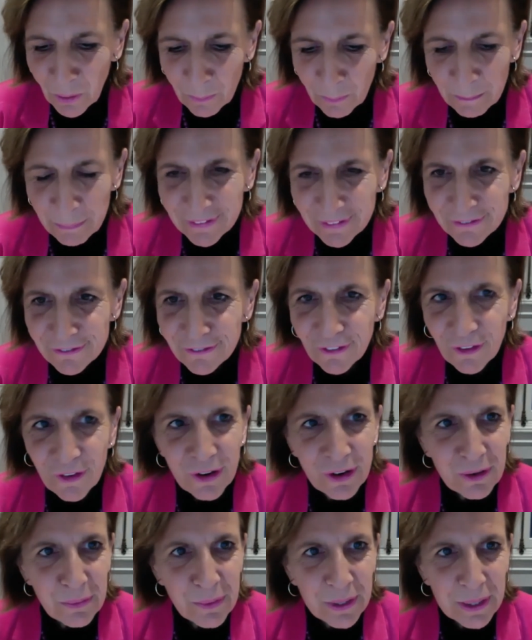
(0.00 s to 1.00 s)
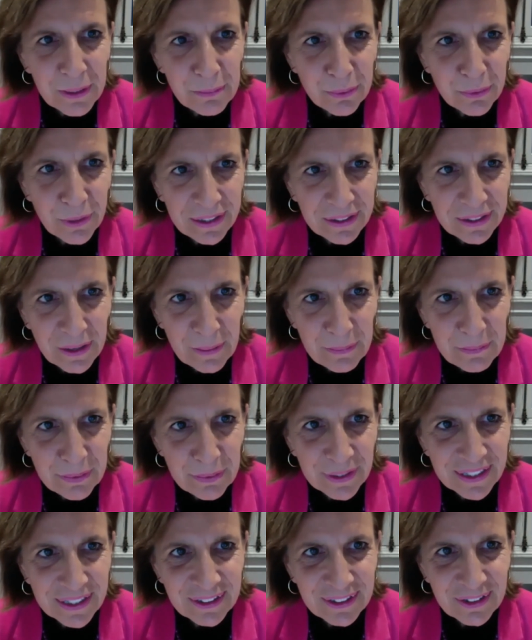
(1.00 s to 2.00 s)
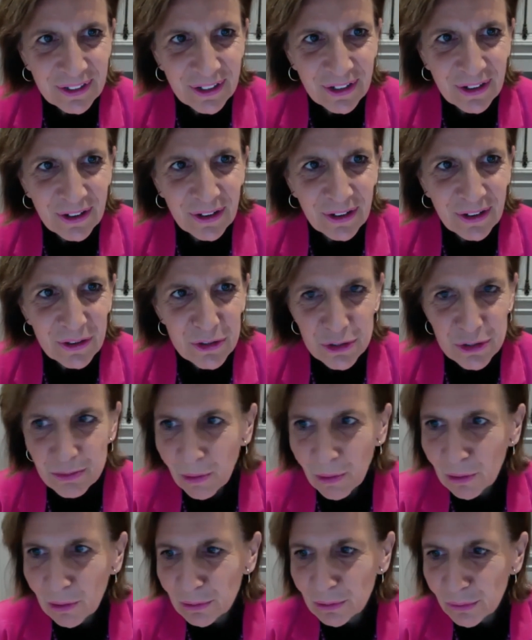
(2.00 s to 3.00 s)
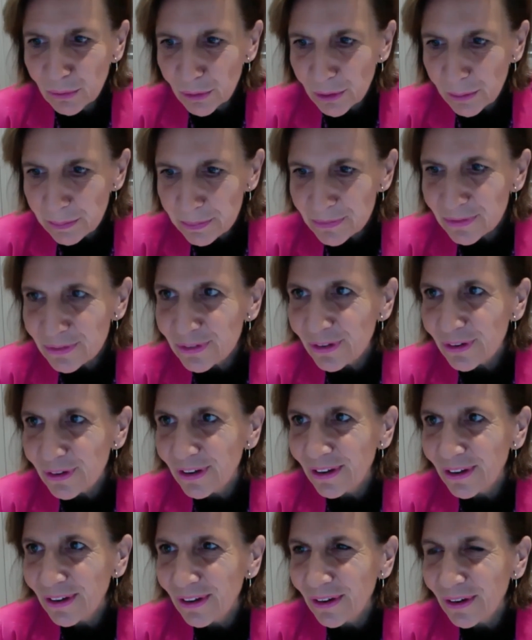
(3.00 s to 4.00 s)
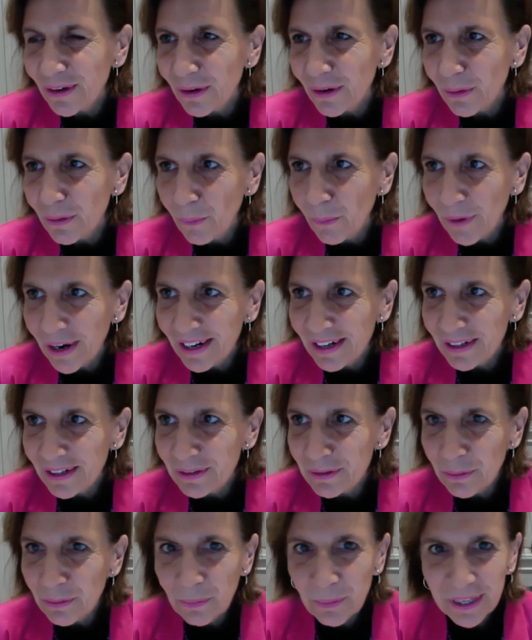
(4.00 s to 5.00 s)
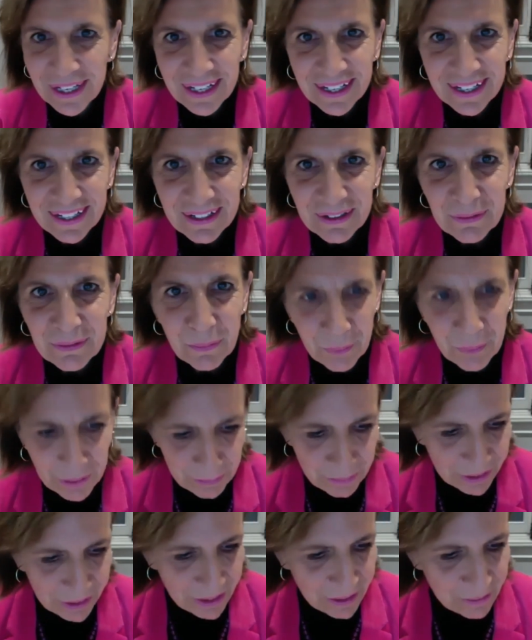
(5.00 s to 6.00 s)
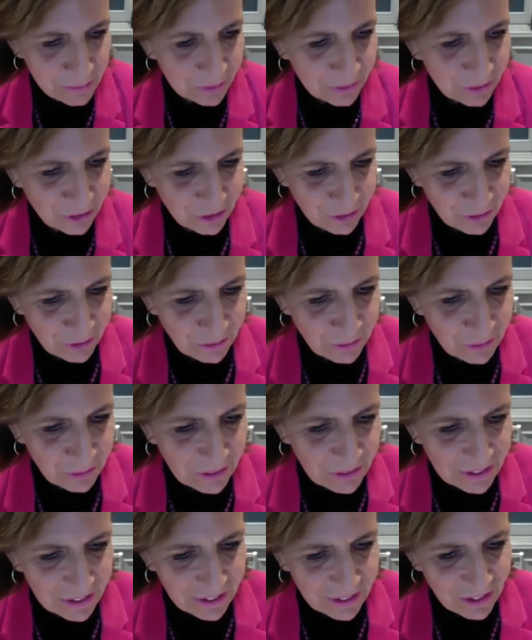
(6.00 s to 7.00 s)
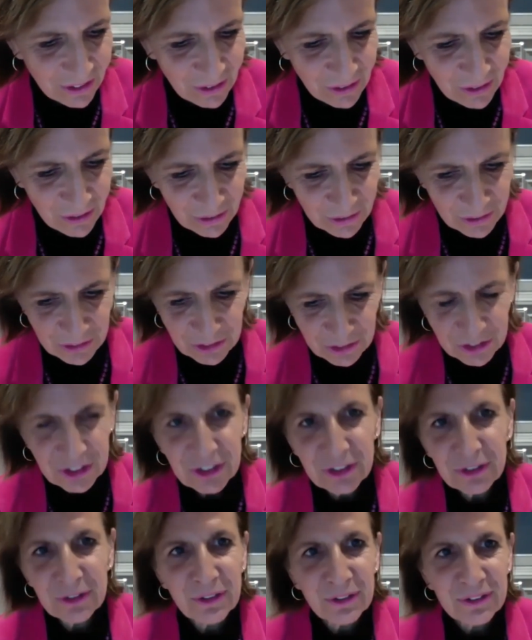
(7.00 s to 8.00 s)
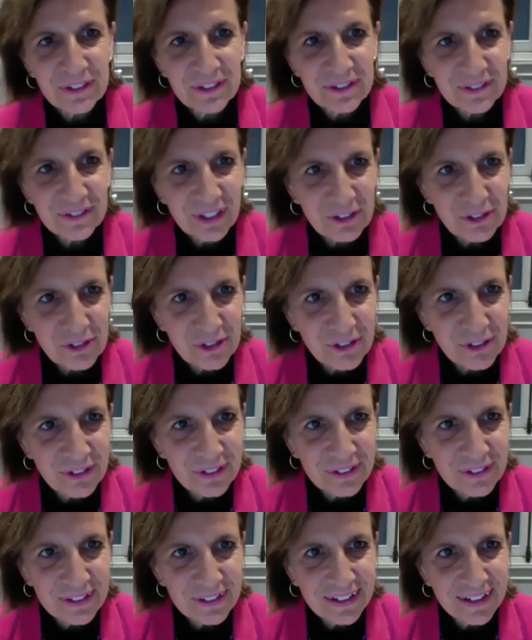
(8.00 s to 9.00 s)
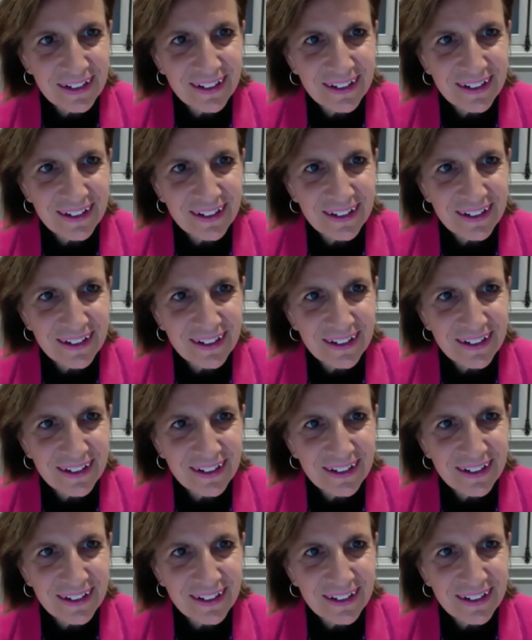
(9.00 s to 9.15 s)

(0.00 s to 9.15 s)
Before we break up in small groups, when we be able to continue the discussion